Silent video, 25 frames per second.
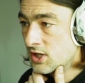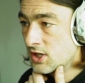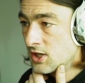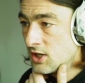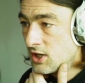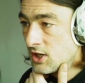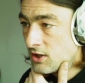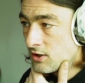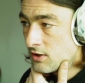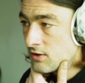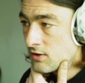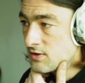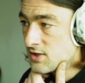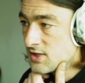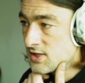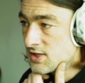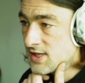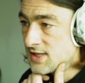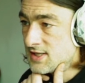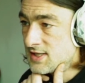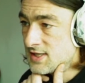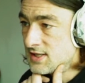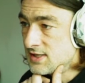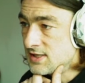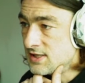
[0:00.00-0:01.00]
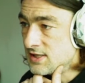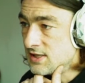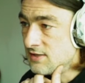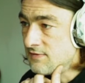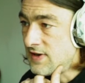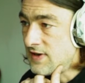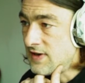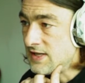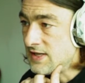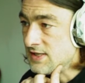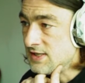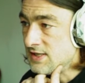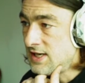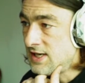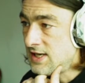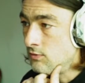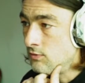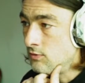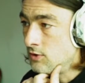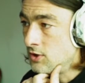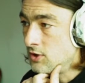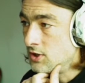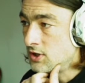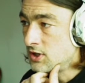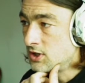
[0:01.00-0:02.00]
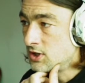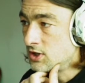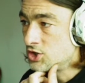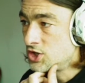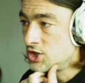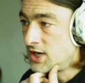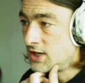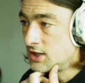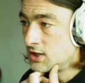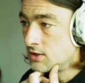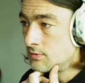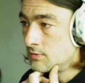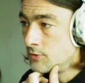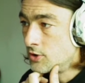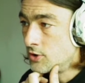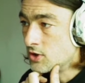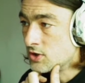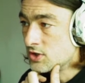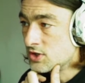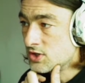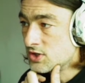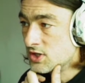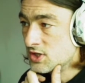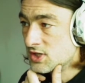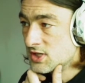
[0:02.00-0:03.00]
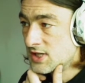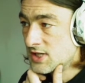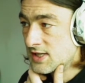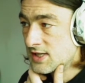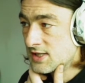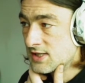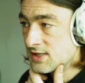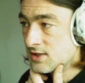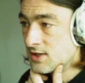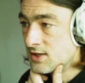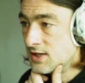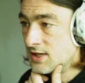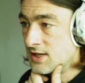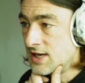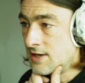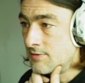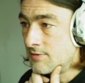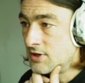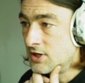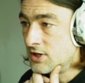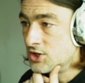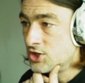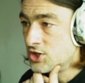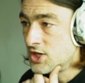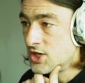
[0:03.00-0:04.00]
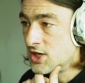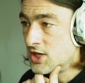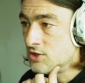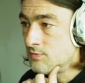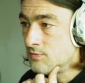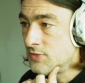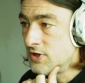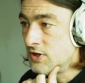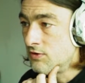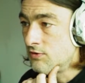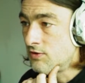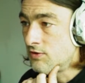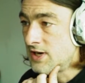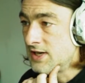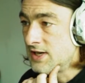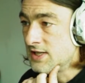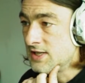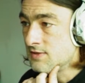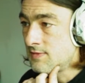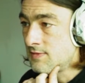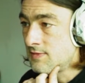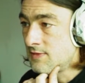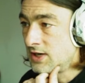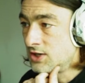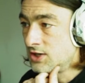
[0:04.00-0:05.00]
Go to Settings, Advanced Network and check the box that says Dynamically Change Bitrate to manage